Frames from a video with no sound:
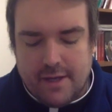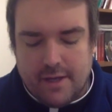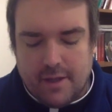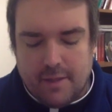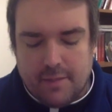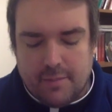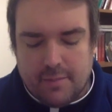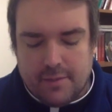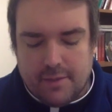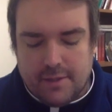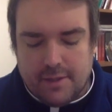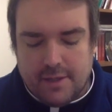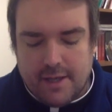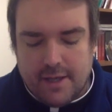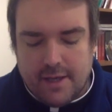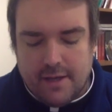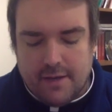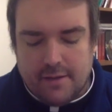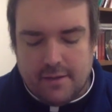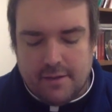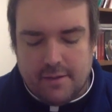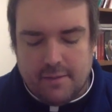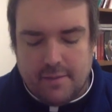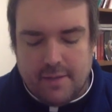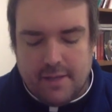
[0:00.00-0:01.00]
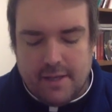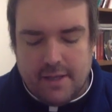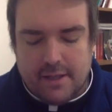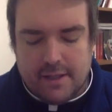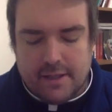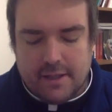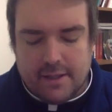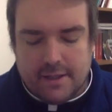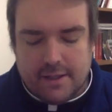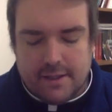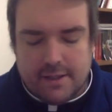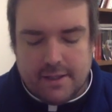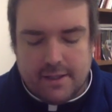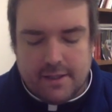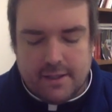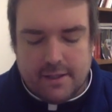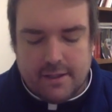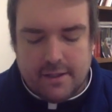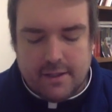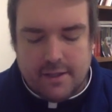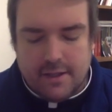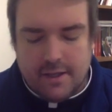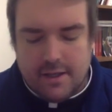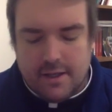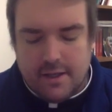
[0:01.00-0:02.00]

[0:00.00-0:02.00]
up or down depending on